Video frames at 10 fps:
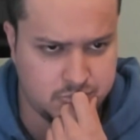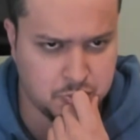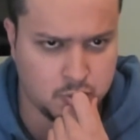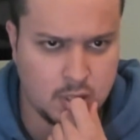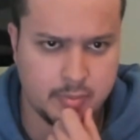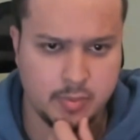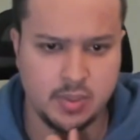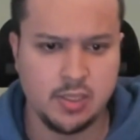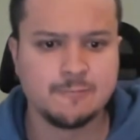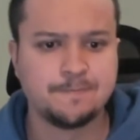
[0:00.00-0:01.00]

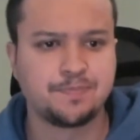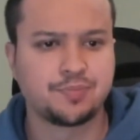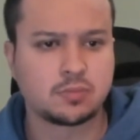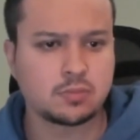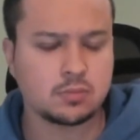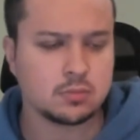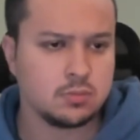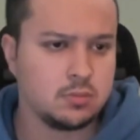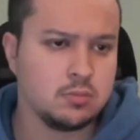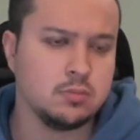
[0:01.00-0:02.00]
Probably.
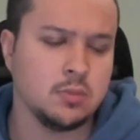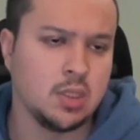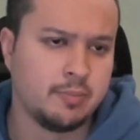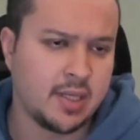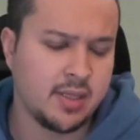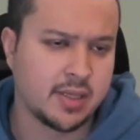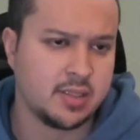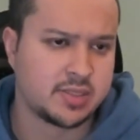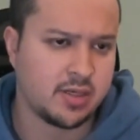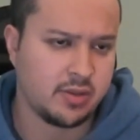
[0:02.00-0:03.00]
But I like
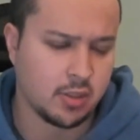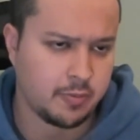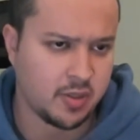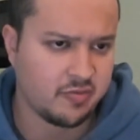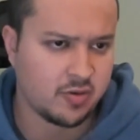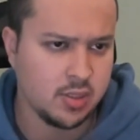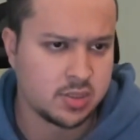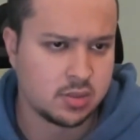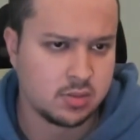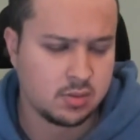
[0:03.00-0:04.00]
this out of the opening for
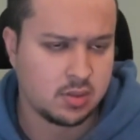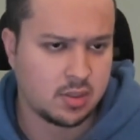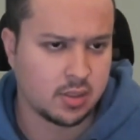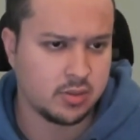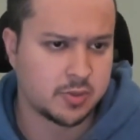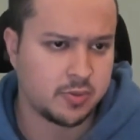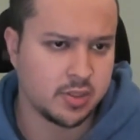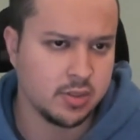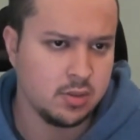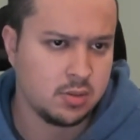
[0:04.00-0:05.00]
us. I think it looks pretty
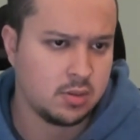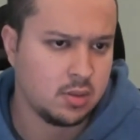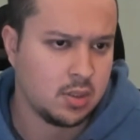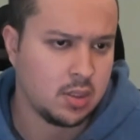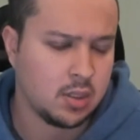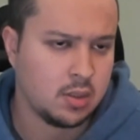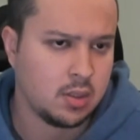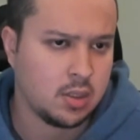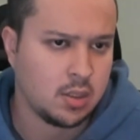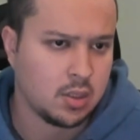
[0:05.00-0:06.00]
good.
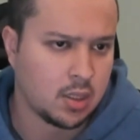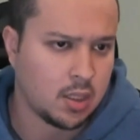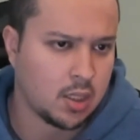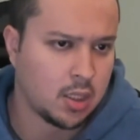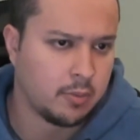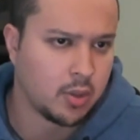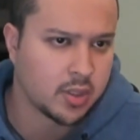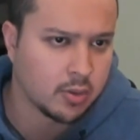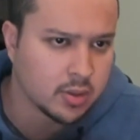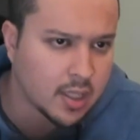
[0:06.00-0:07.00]

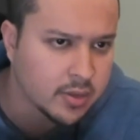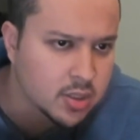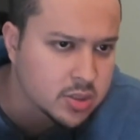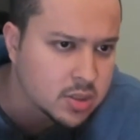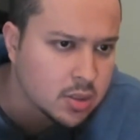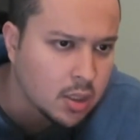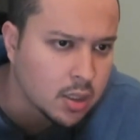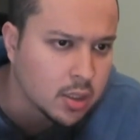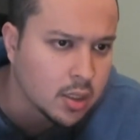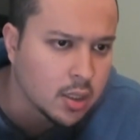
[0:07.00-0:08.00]
Okay, well, now they just
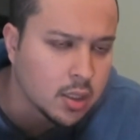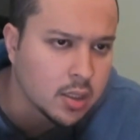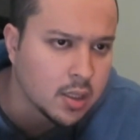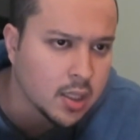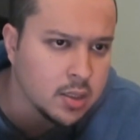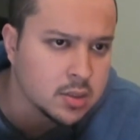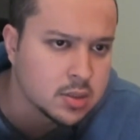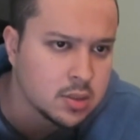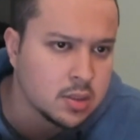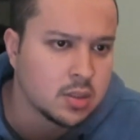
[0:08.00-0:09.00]
hung a
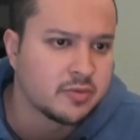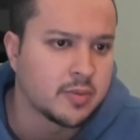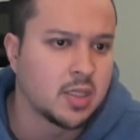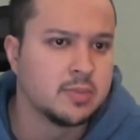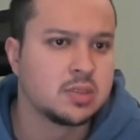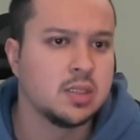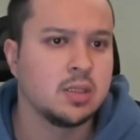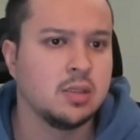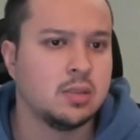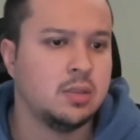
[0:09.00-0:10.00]
knight, if I'm not
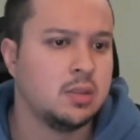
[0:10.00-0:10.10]
mistaken.